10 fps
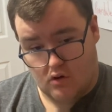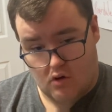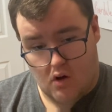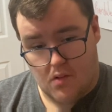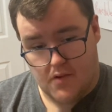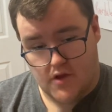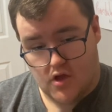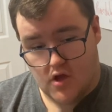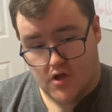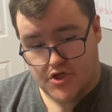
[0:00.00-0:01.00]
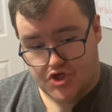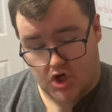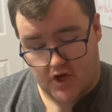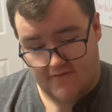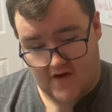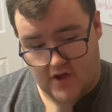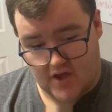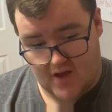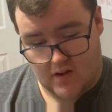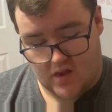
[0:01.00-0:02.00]
Carmen, Johnny finally
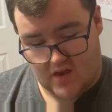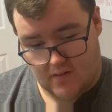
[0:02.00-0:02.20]
get,